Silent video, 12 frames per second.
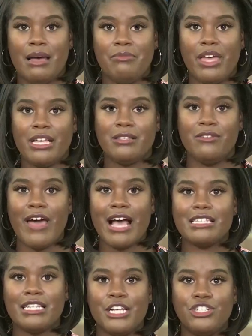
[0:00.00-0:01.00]
Thanks to
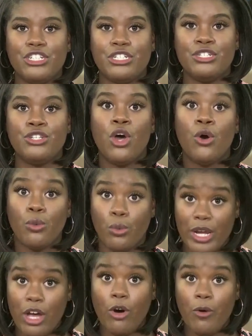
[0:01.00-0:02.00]
vaccinations,
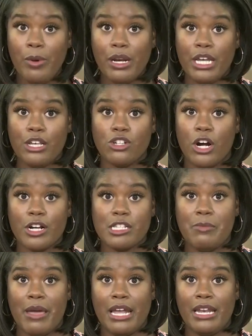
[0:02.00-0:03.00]
reopenings are
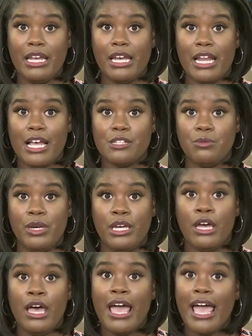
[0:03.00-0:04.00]
expanding, and as
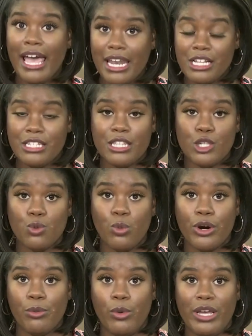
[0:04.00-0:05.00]
we head into this
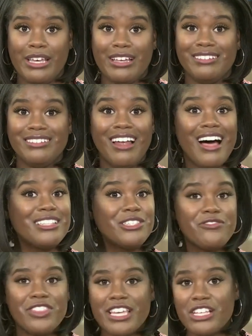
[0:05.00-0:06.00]
warm weekend,
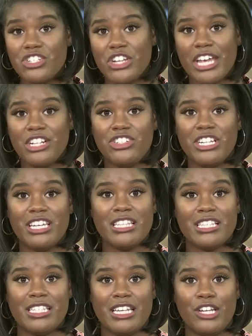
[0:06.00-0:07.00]
lots of things changing in
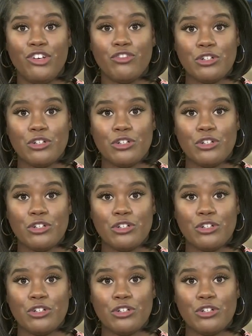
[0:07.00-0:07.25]
the city.